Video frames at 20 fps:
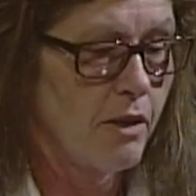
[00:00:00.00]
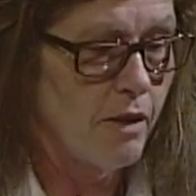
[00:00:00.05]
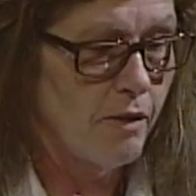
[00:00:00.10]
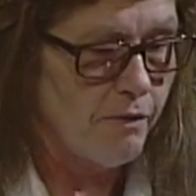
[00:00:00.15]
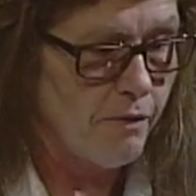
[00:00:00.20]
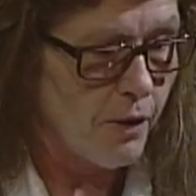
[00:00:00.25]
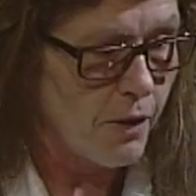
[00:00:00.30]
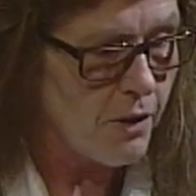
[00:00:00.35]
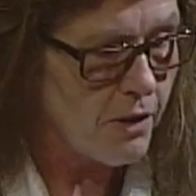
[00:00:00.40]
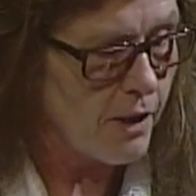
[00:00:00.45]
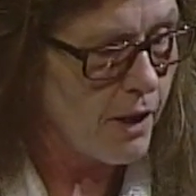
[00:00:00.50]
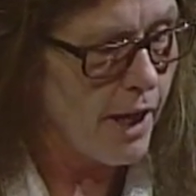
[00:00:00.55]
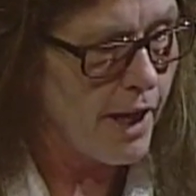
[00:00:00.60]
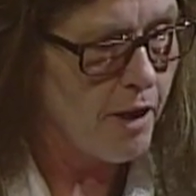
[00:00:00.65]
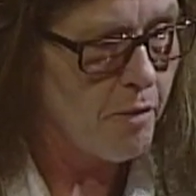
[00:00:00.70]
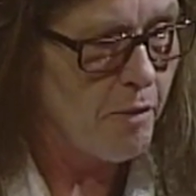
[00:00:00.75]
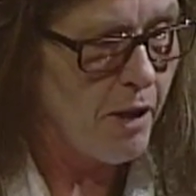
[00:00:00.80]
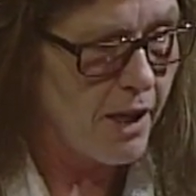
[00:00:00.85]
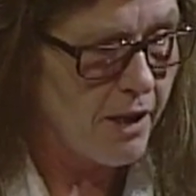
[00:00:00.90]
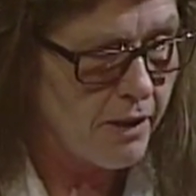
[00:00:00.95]
The first line
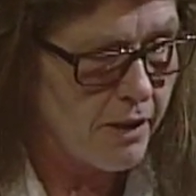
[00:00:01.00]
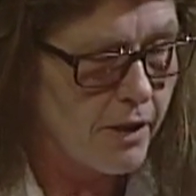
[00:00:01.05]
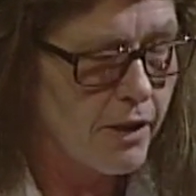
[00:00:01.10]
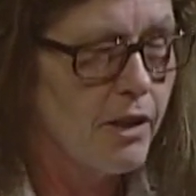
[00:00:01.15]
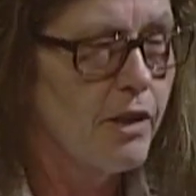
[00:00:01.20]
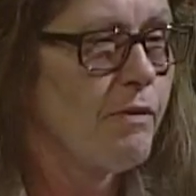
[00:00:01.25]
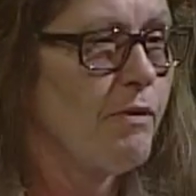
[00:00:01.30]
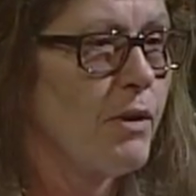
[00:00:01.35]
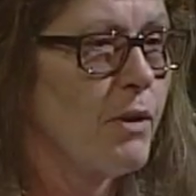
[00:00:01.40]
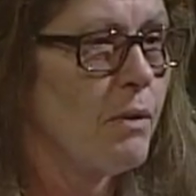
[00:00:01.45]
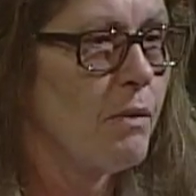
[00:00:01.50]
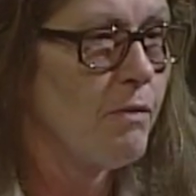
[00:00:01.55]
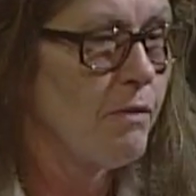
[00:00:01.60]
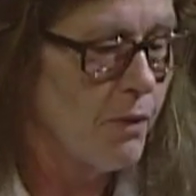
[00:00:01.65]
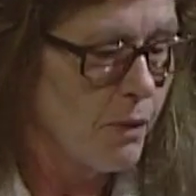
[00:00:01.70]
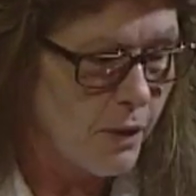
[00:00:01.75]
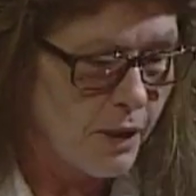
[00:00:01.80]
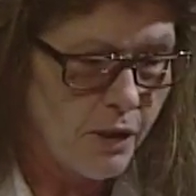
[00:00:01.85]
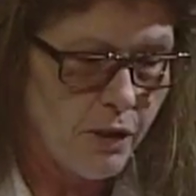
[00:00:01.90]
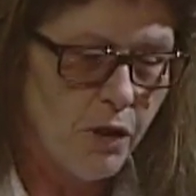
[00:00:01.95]
of medicine is food.
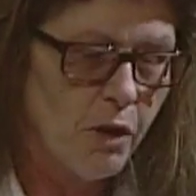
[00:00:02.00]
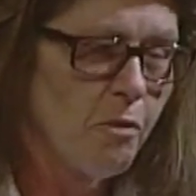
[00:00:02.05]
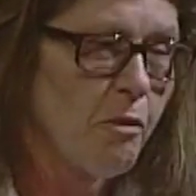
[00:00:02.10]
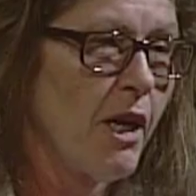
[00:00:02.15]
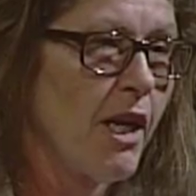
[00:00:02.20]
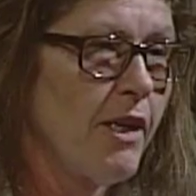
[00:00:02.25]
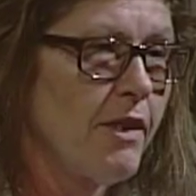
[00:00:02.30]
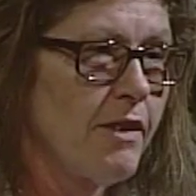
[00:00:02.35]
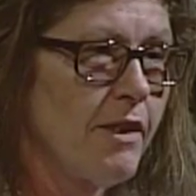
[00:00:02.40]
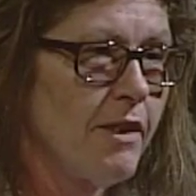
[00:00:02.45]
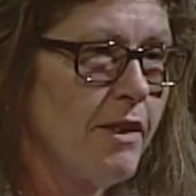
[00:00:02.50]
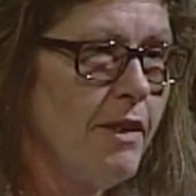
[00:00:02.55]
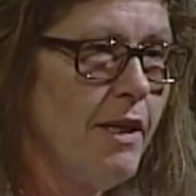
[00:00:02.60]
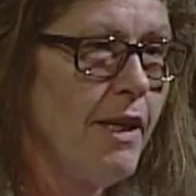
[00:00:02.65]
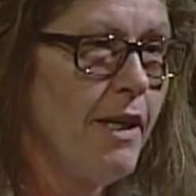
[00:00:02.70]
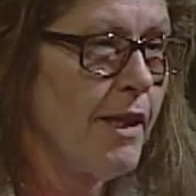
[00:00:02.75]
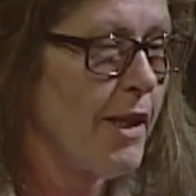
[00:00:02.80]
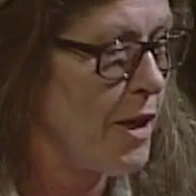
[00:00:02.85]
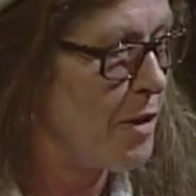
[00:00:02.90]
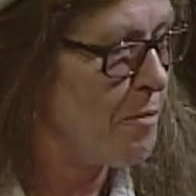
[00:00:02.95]
Food is your medicine.
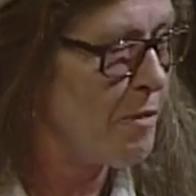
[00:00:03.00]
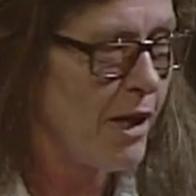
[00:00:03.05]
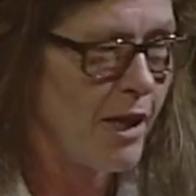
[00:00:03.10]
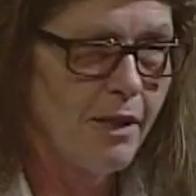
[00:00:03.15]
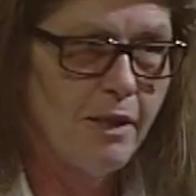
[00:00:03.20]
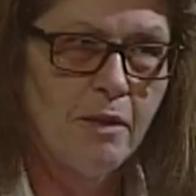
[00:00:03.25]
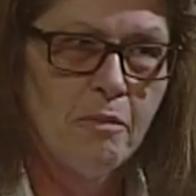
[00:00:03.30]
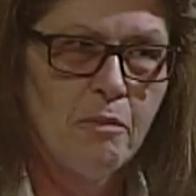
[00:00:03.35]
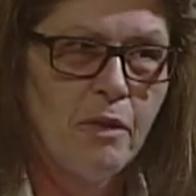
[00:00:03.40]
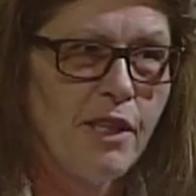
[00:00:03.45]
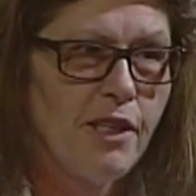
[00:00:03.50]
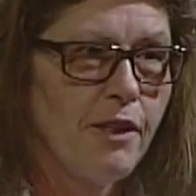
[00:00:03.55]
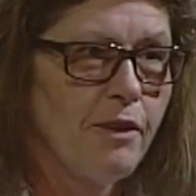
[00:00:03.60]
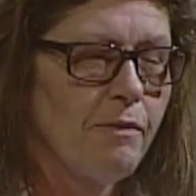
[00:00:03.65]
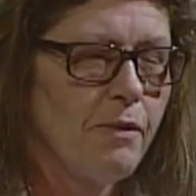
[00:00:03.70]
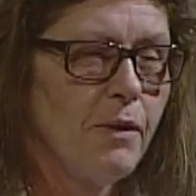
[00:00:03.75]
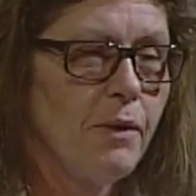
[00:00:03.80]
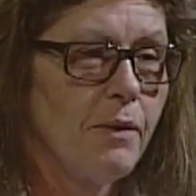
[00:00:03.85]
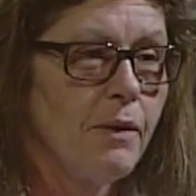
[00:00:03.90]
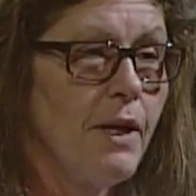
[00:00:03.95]
Let medicine be your
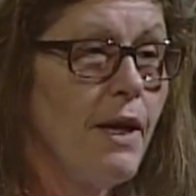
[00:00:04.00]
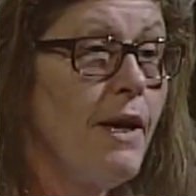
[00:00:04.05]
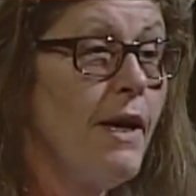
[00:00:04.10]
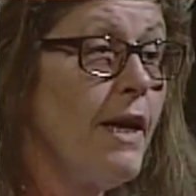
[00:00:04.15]
food.